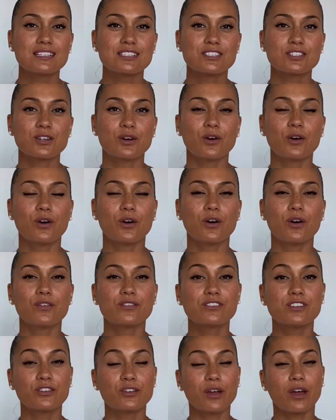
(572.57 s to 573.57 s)
So
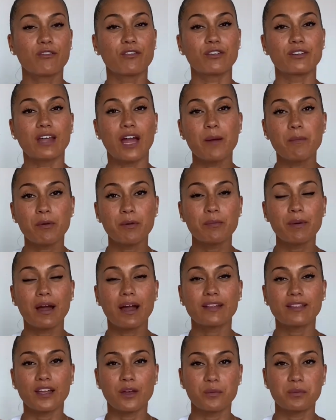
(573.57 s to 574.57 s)
obviously you have your diaper
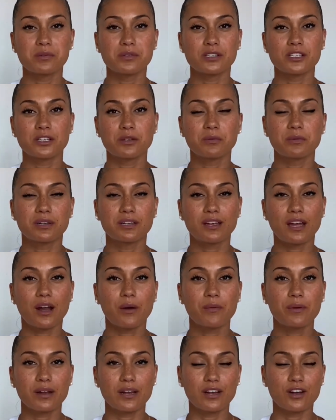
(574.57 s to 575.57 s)
bag that you will
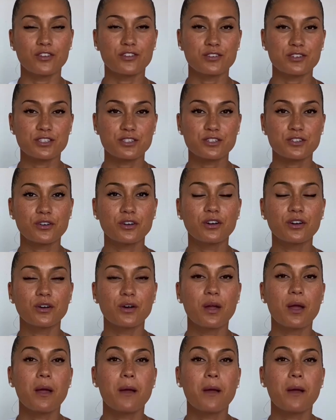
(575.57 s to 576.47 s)
carry on your stroller,